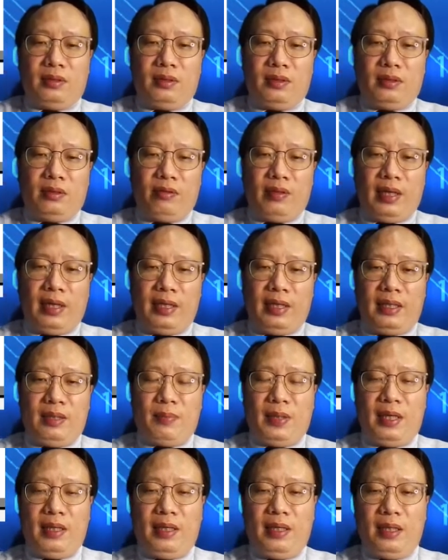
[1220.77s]
right?
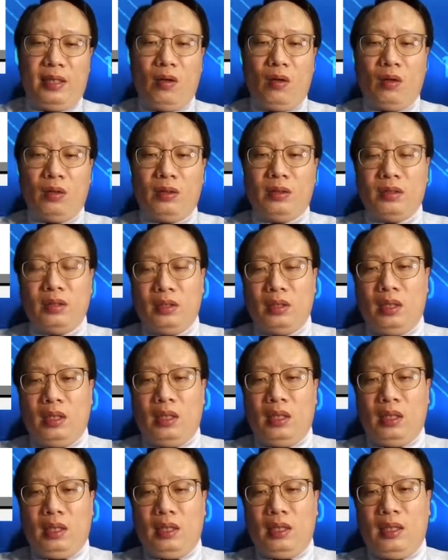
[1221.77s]
Depending on
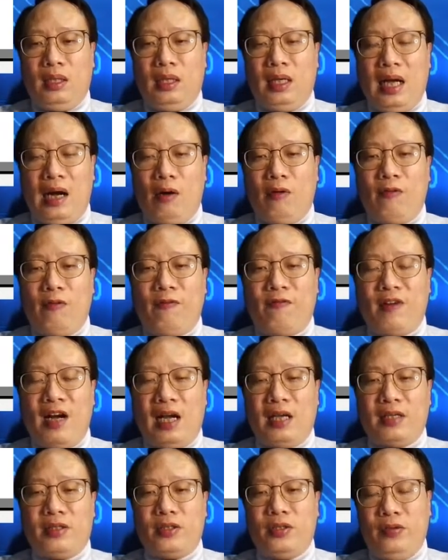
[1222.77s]
how
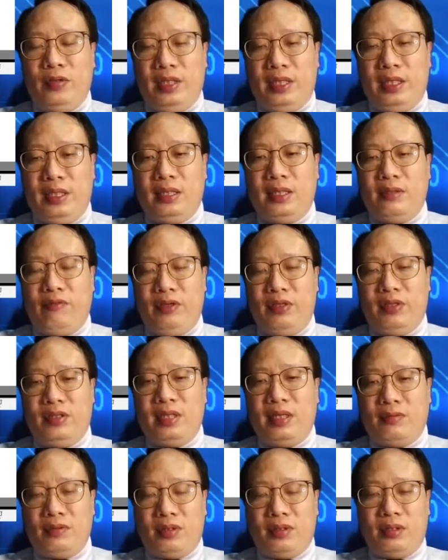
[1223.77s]
fast you need the
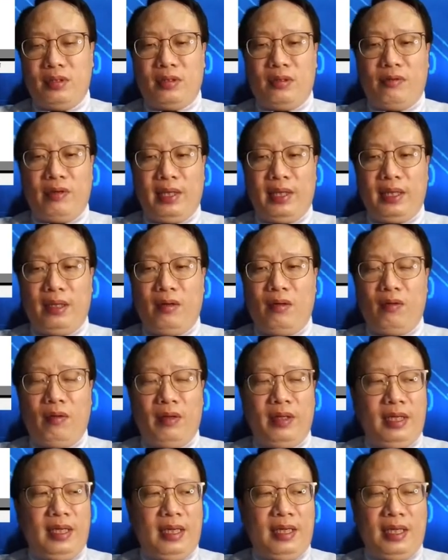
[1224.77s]
results, right? All
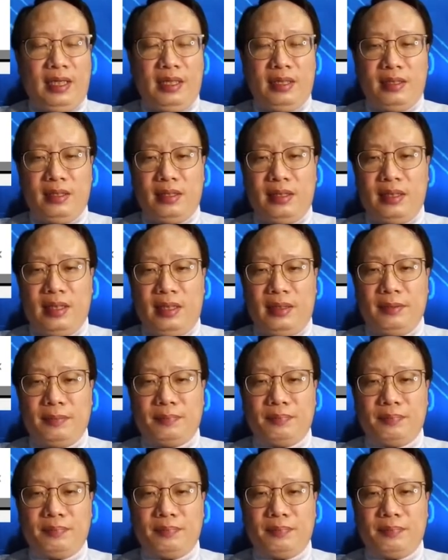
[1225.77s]
the analysis done.